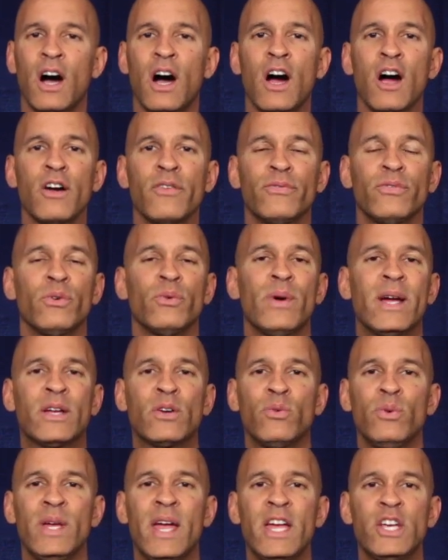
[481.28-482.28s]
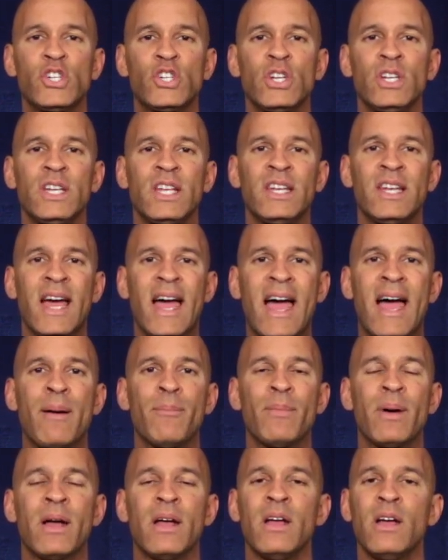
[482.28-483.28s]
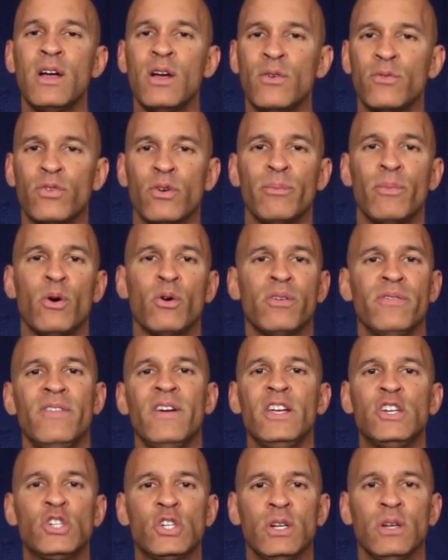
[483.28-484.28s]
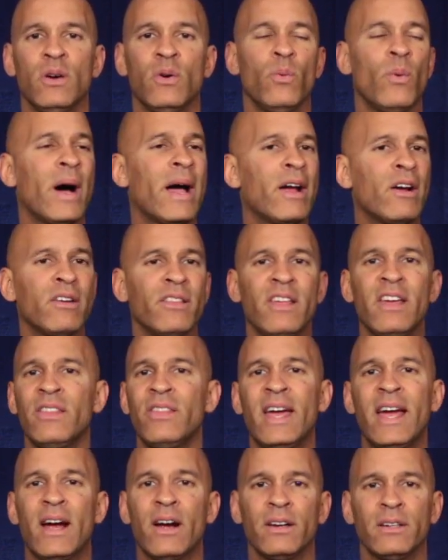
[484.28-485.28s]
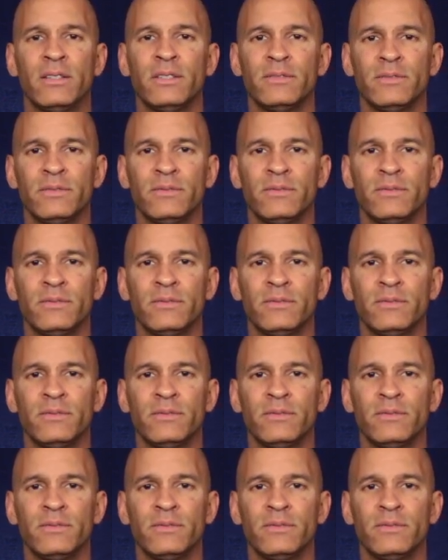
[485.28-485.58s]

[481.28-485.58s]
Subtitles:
R for recreation, and M for motivation. Why are they there?